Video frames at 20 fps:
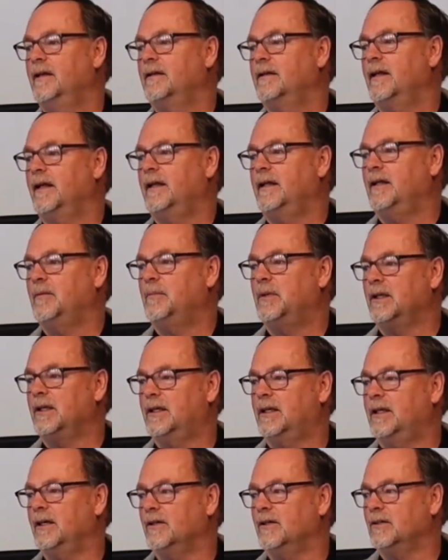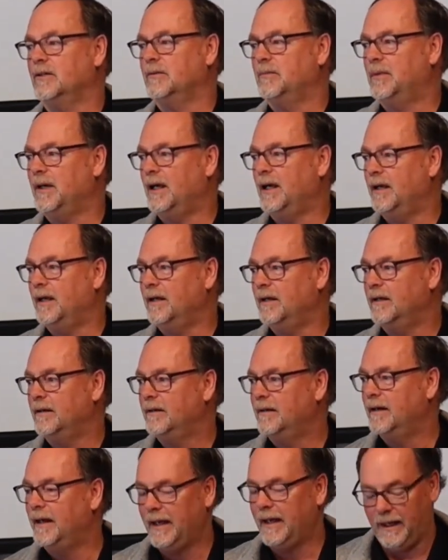that he had been killed by an
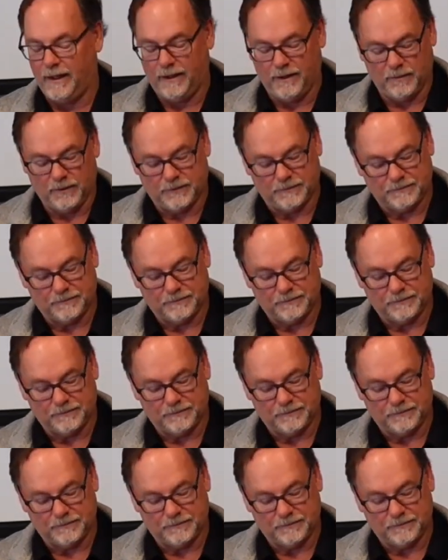animal.